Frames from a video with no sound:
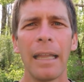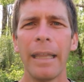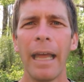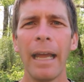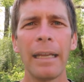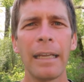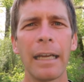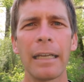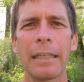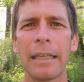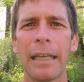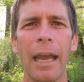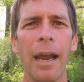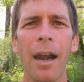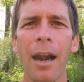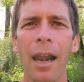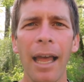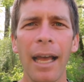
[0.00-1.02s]
They could
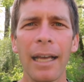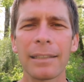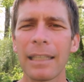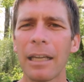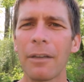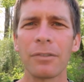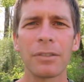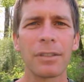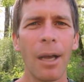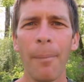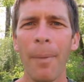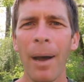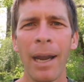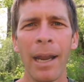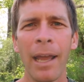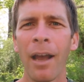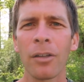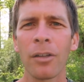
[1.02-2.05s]
care less if
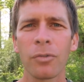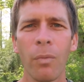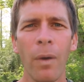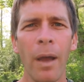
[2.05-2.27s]
somebody else